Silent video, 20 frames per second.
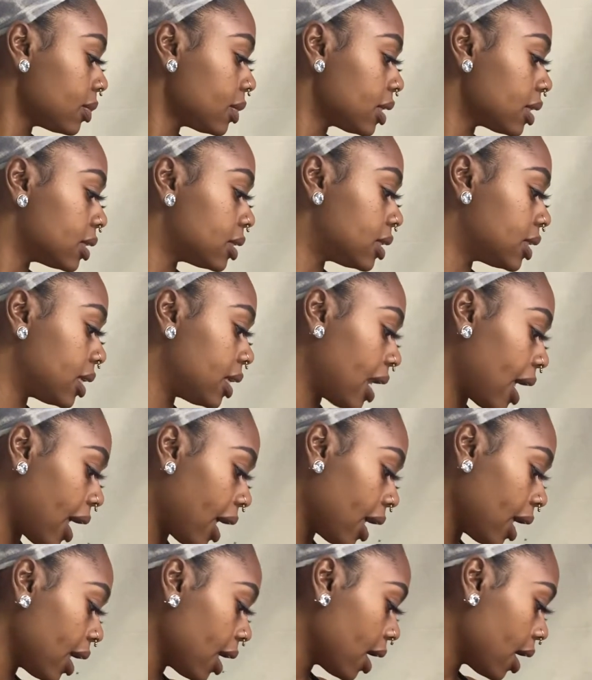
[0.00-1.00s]

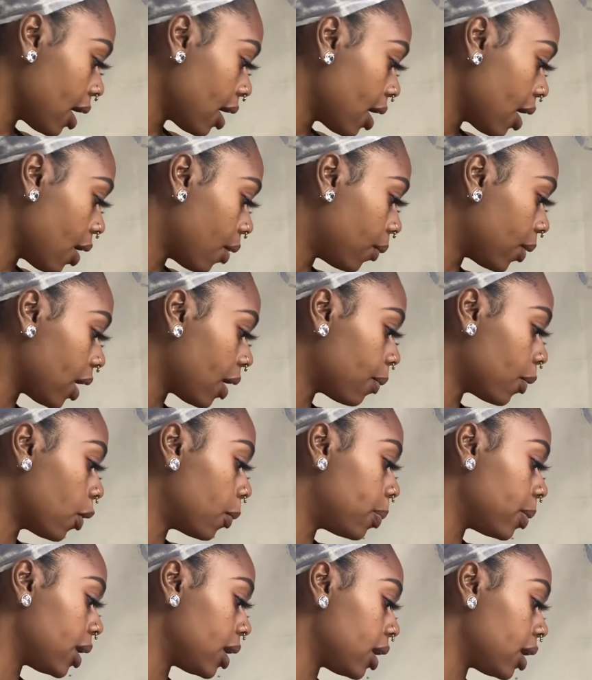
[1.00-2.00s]
today we will
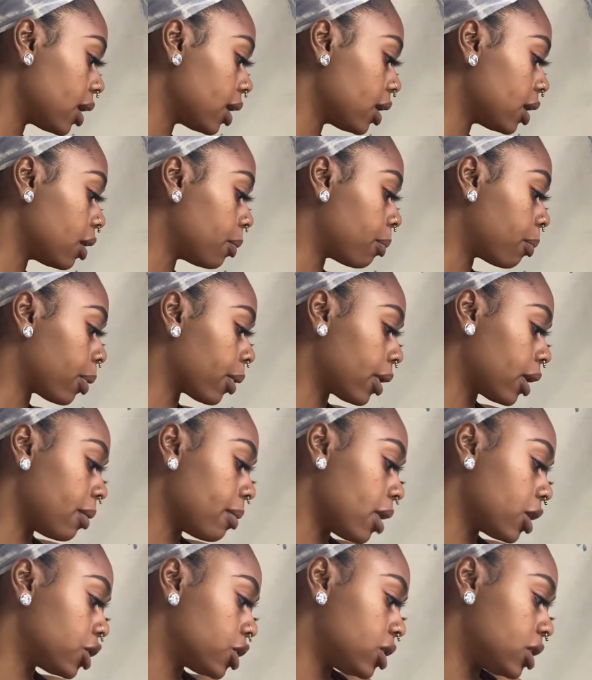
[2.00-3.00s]
be pretty
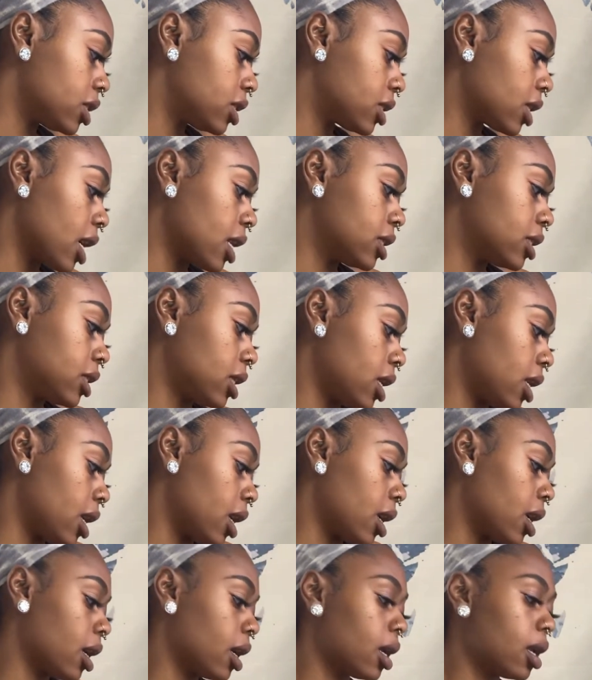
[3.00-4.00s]
much
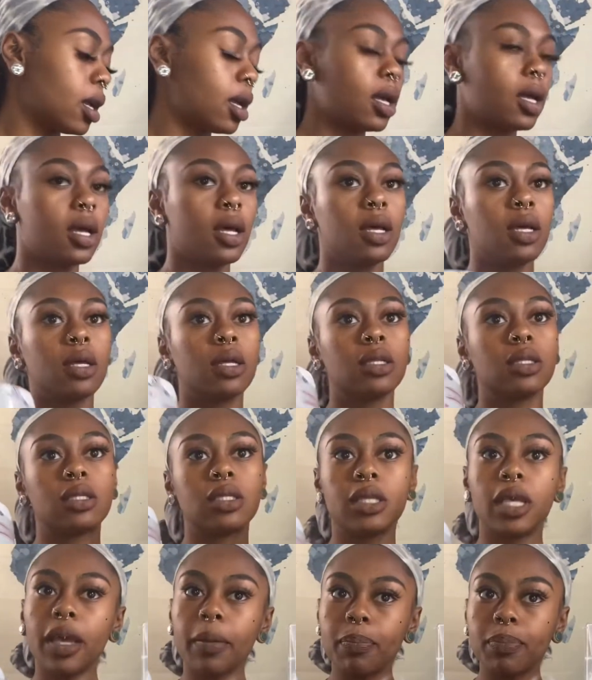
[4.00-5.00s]
discussing
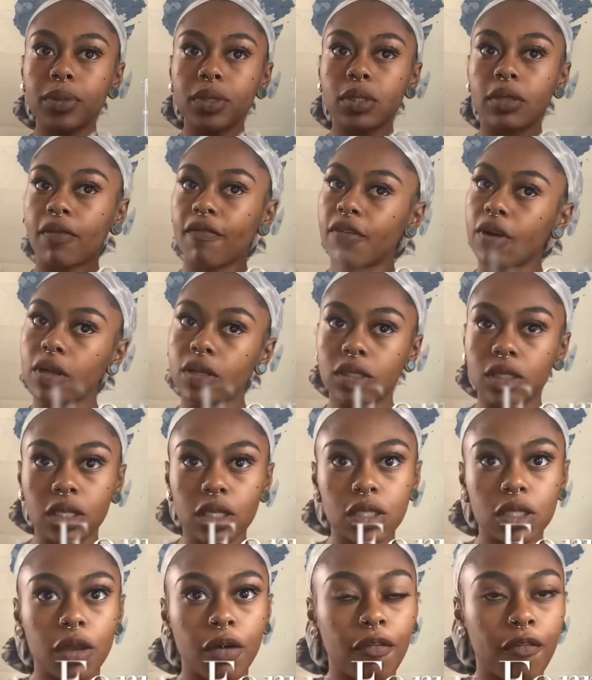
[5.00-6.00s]
tips
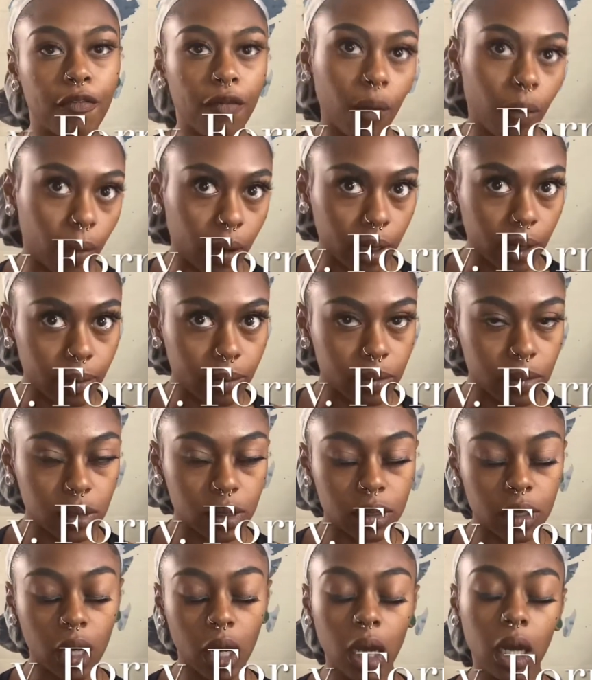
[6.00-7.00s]
versus forms.
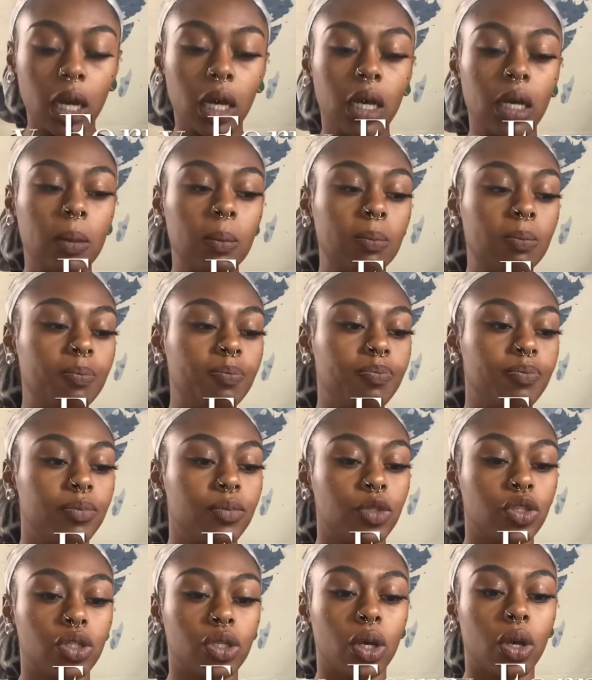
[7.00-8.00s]

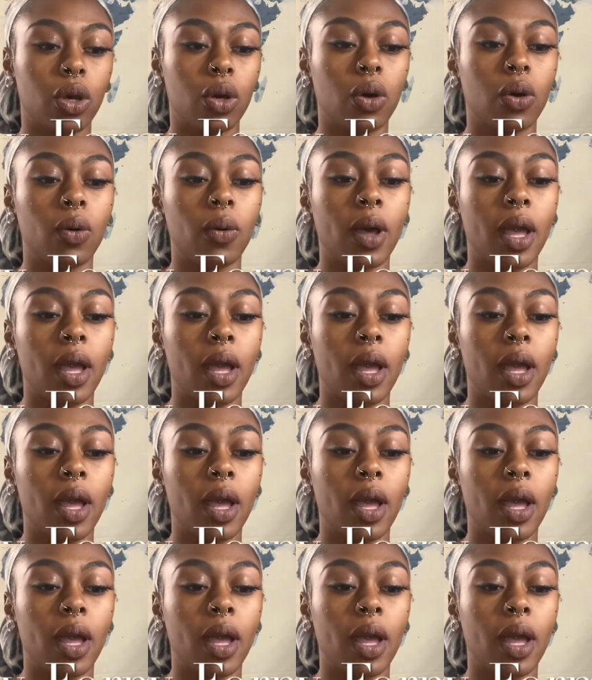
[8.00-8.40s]
So